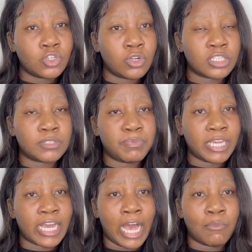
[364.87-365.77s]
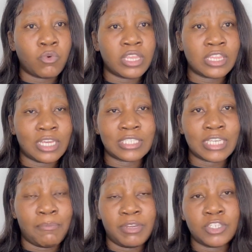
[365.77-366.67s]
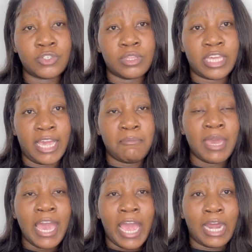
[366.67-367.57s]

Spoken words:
to not speak up when things happen to them,